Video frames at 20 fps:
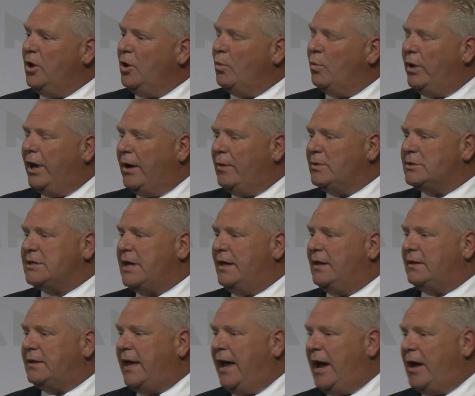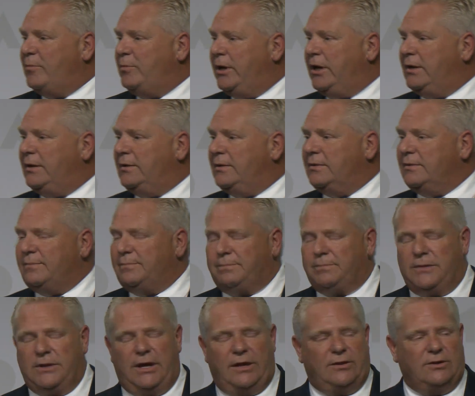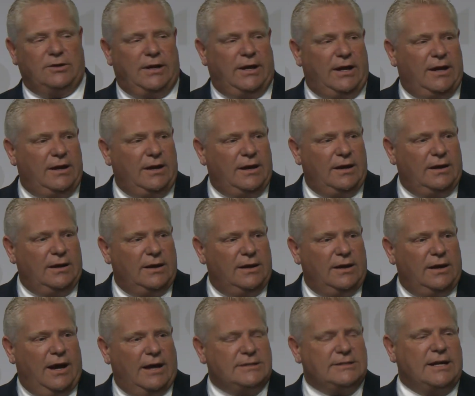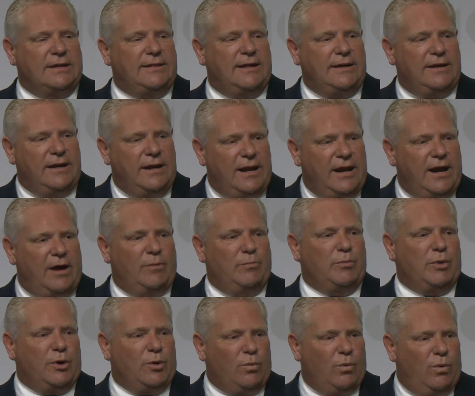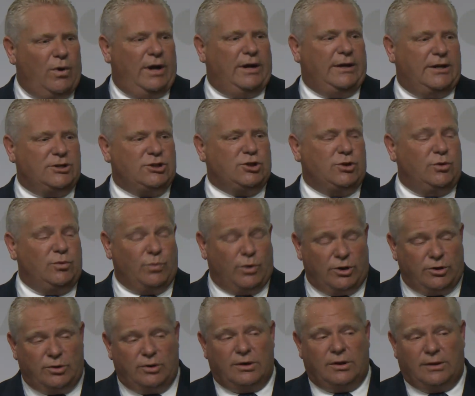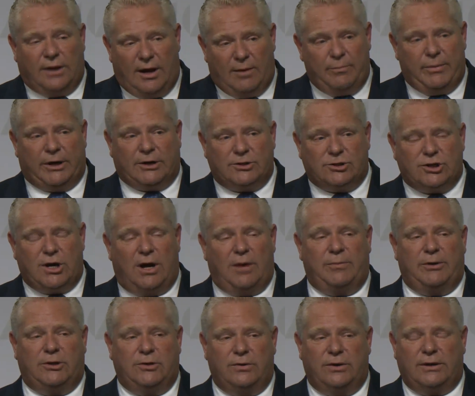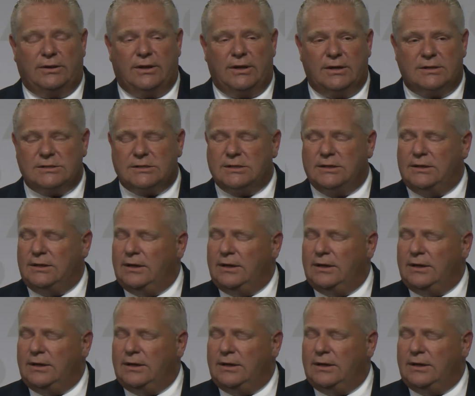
When I was at Cabinet the other day, I said the number one issue, and we're doing a lot better job at doing this,